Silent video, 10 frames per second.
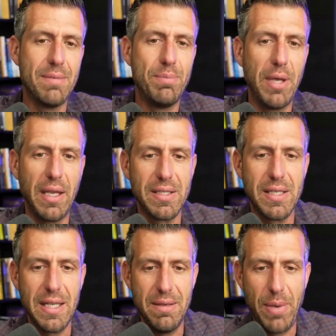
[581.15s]
the
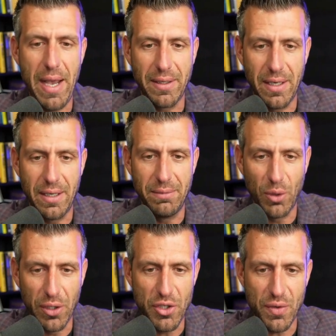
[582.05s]
biggest impact on
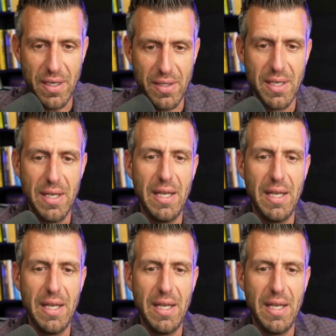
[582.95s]
mortgage rates.